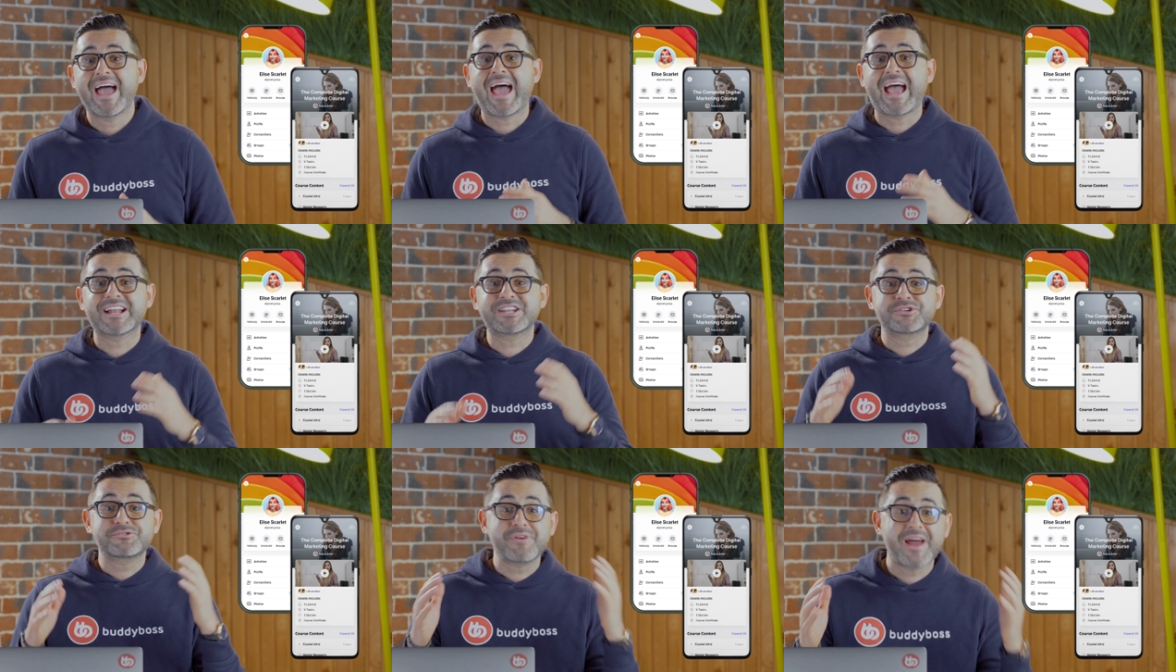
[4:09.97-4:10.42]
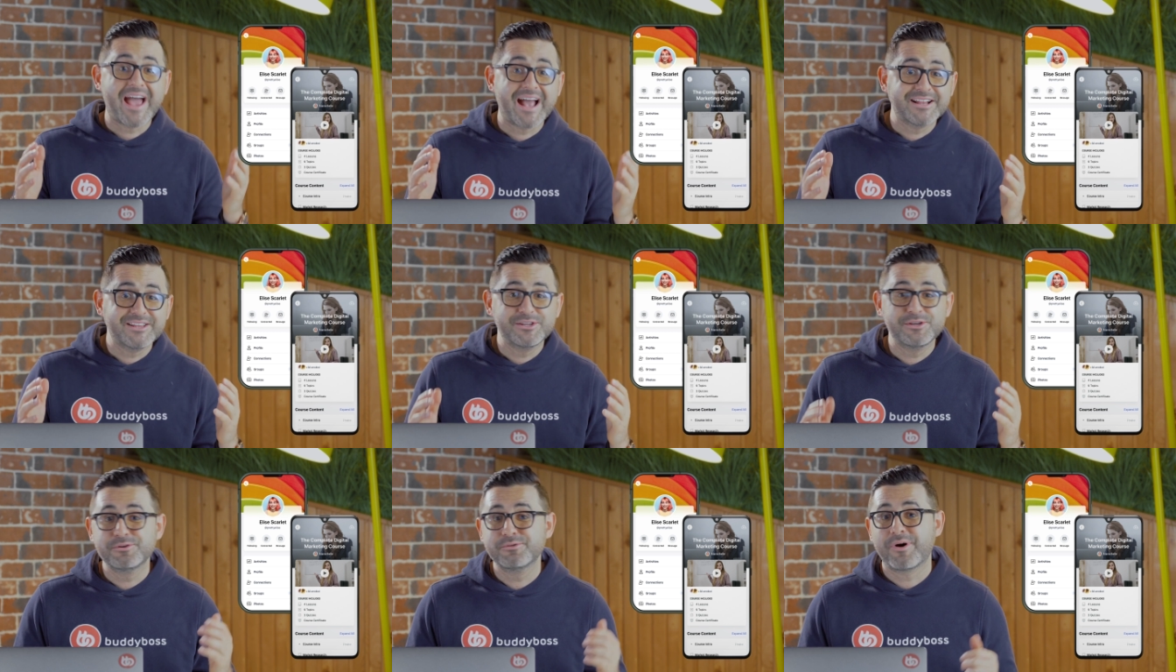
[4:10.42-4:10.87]

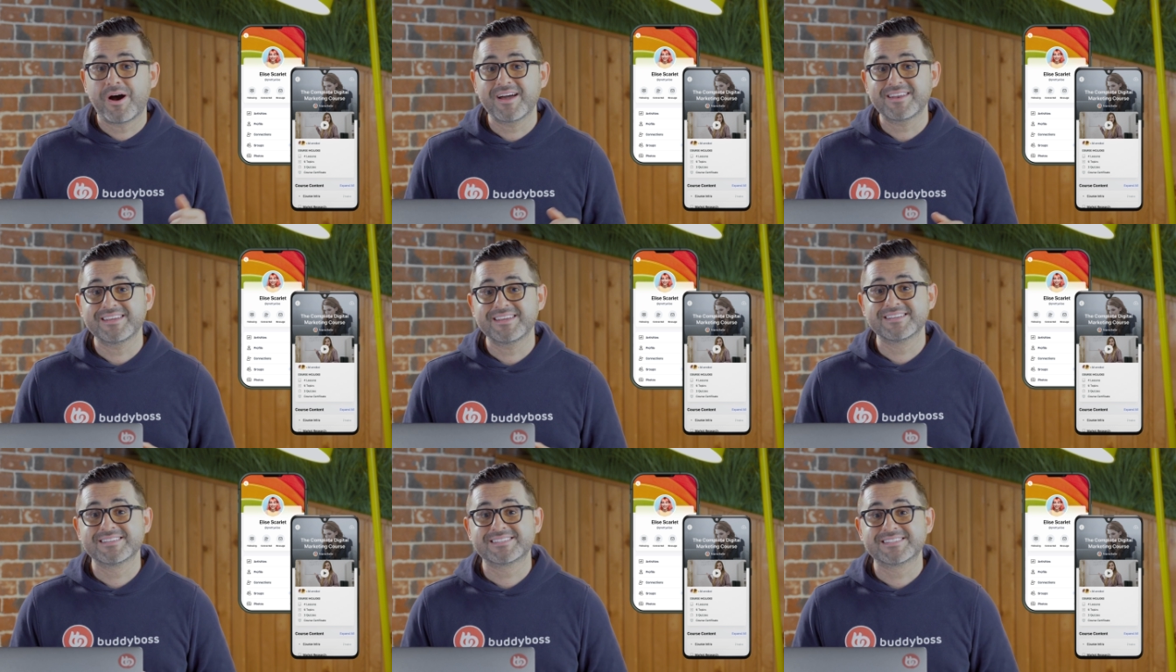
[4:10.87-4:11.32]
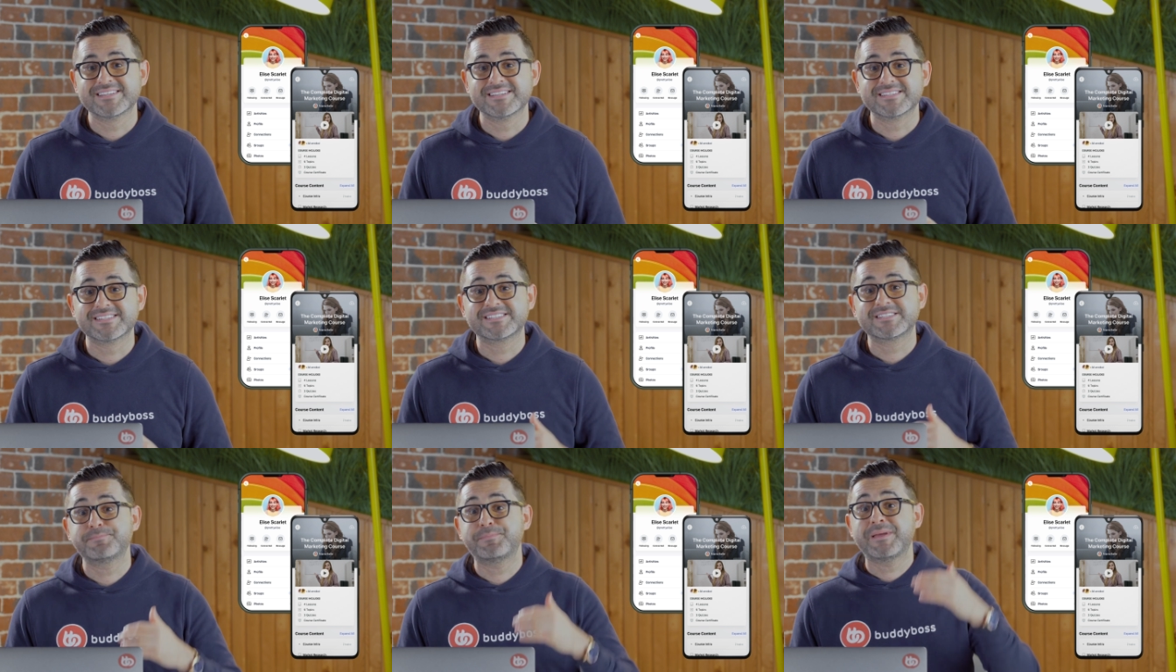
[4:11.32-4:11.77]
attract new
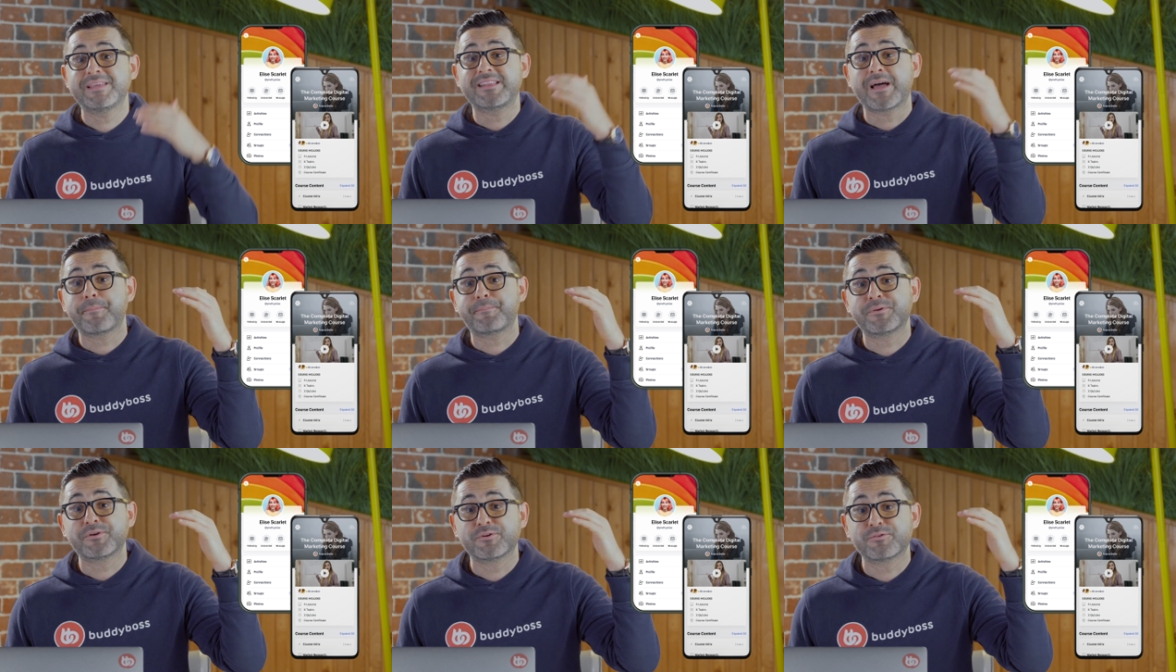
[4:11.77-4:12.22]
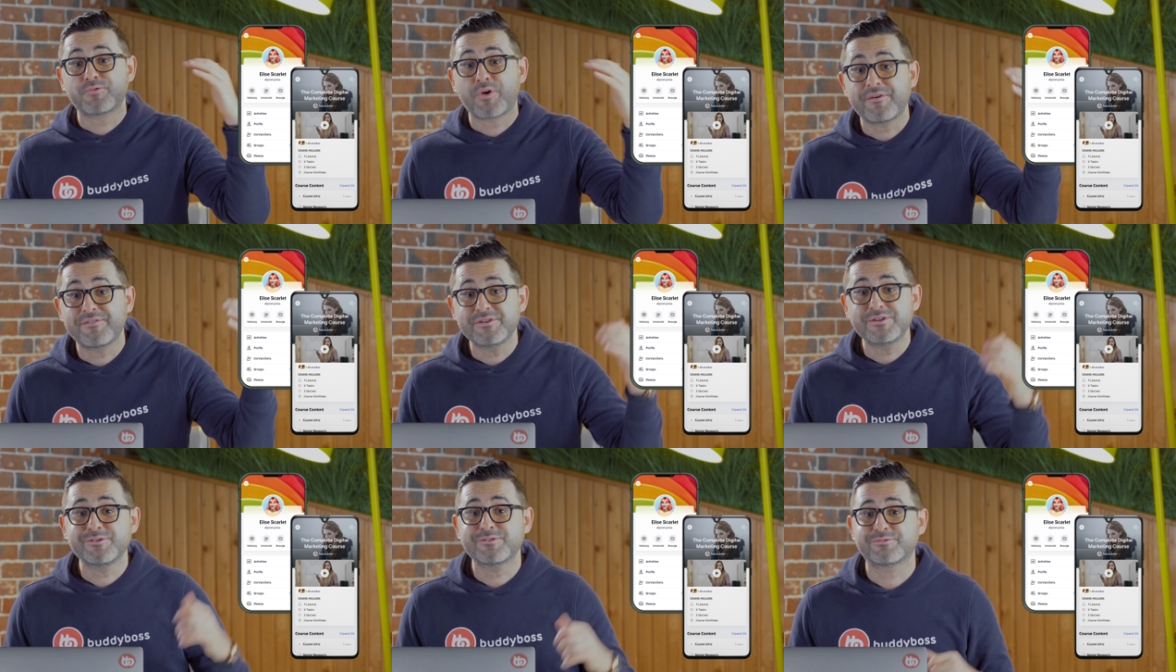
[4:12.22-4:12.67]
audiences, speed up your
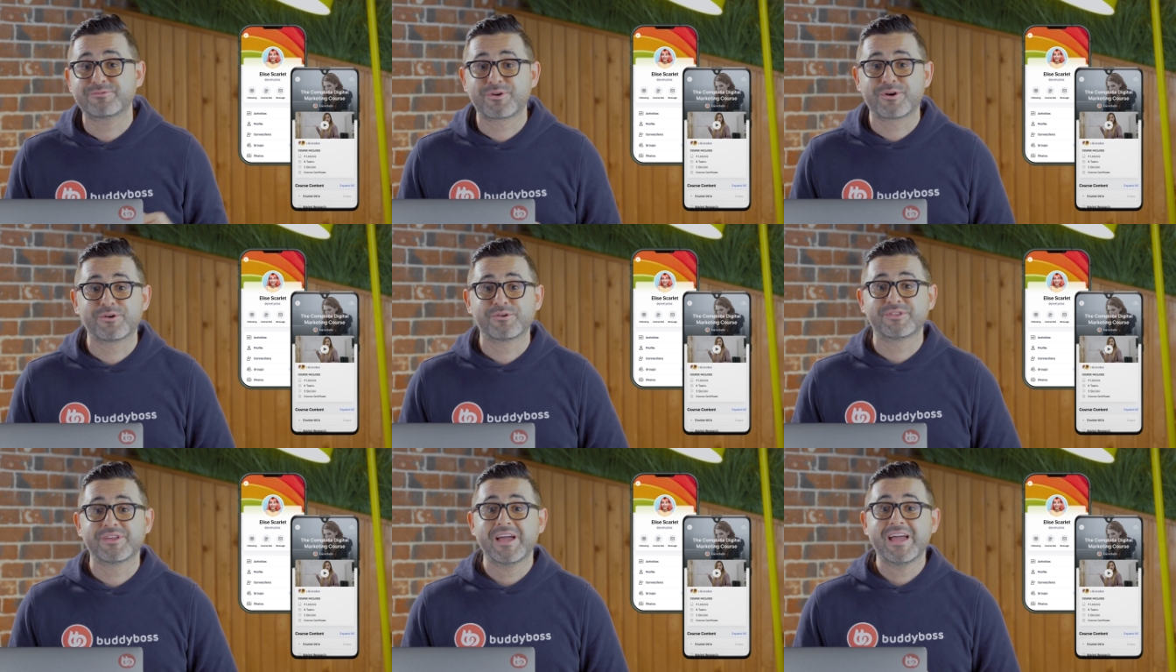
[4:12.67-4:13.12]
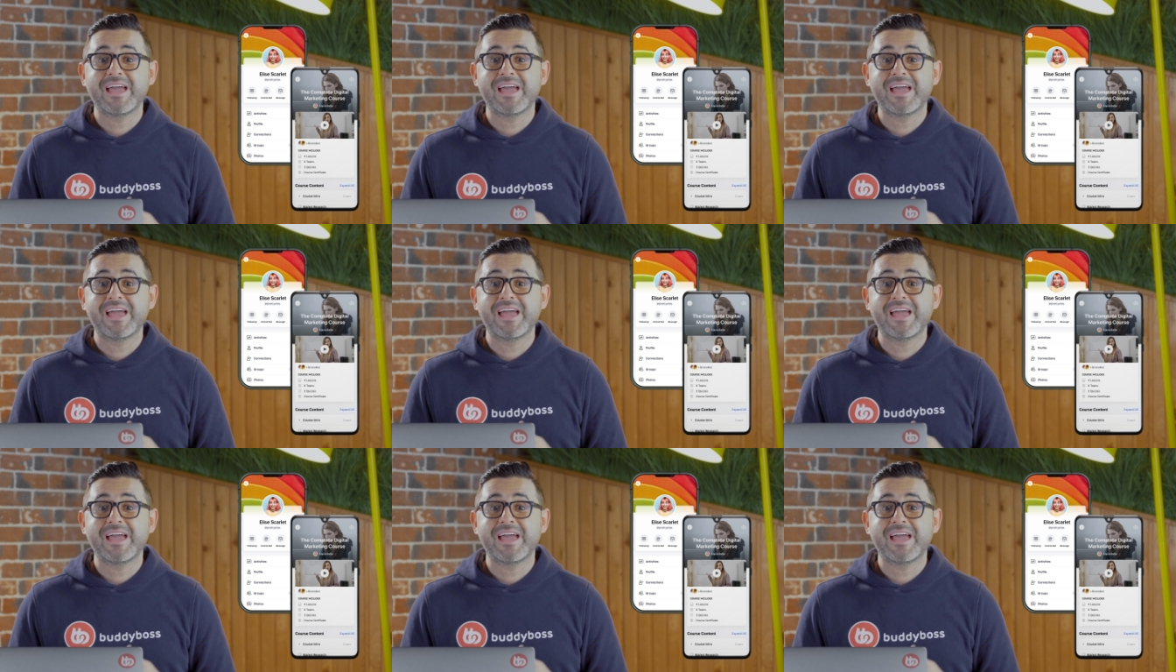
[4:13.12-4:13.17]
revenue growth,